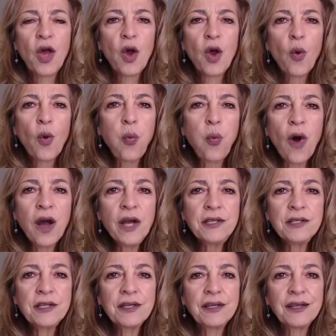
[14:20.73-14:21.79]
What
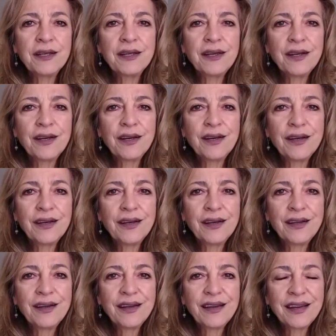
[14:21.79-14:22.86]

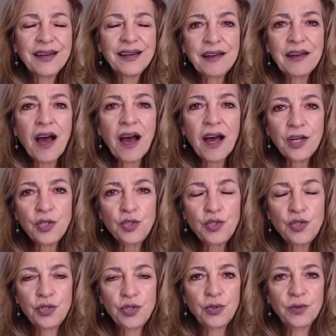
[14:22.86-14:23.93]
can I
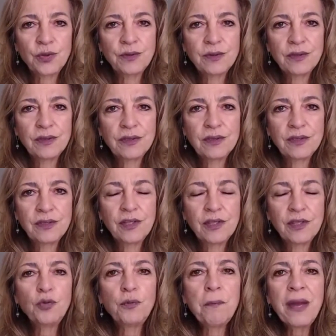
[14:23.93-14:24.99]
do to
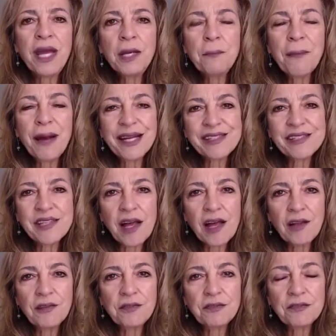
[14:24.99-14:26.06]
make myself
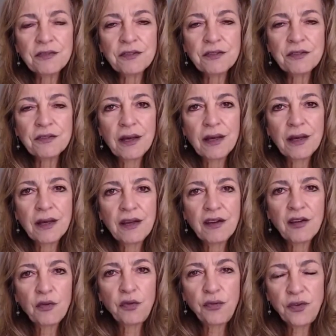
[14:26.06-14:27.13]

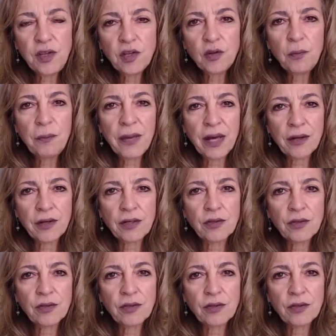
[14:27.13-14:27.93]
feel better?